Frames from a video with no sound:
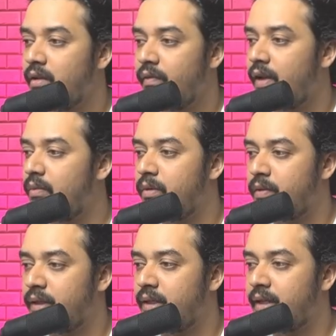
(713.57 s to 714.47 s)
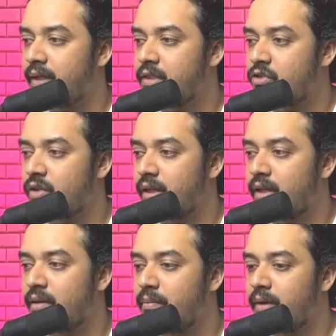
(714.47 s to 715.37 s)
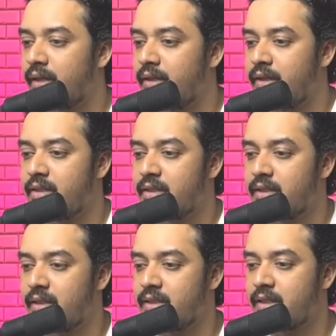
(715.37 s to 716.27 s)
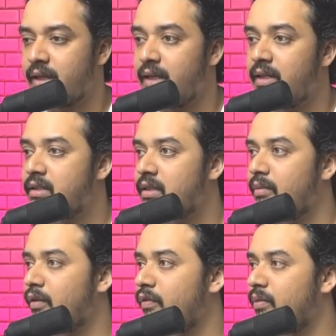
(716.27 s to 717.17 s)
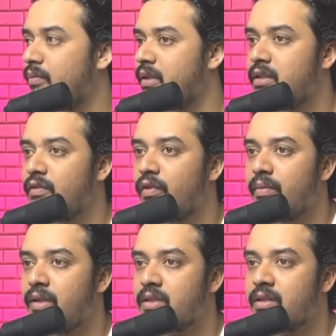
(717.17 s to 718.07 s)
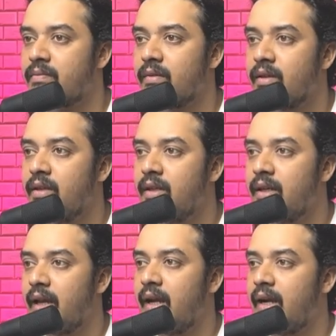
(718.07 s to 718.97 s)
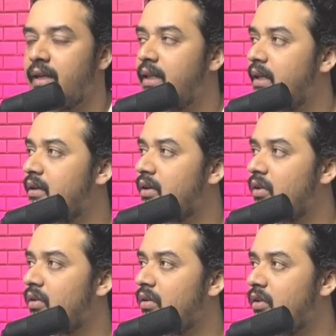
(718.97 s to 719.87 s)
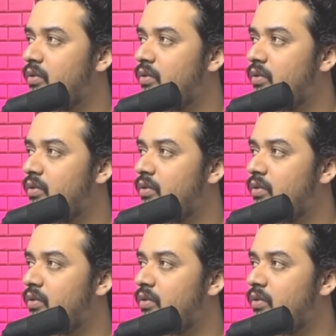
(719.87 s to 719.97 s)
value between the text, tracking number, and this again is coming from this information. And then all you